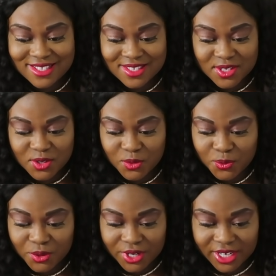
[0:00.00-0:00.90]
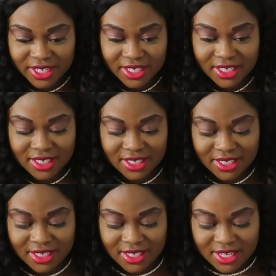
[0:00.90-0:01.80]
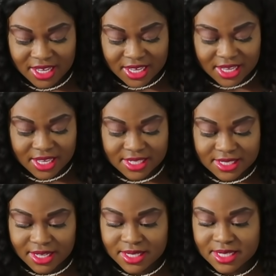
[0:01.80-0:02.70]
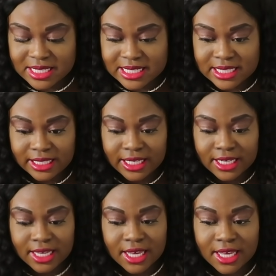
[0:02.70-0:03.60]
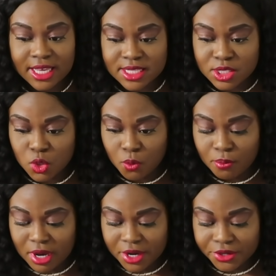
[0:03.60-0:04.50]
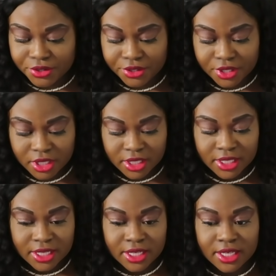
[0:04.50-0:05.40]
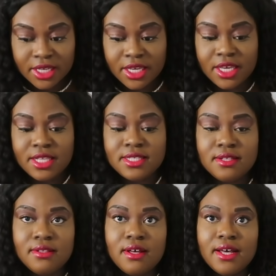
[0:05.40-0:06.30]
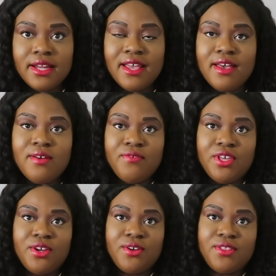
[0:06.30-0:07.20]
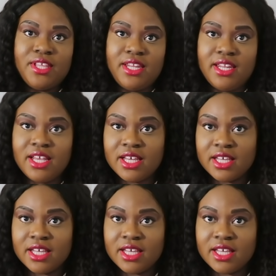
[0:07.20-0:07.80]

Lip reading: So pretty. It's nice and sleek. It's so modern. It's a lot heavier than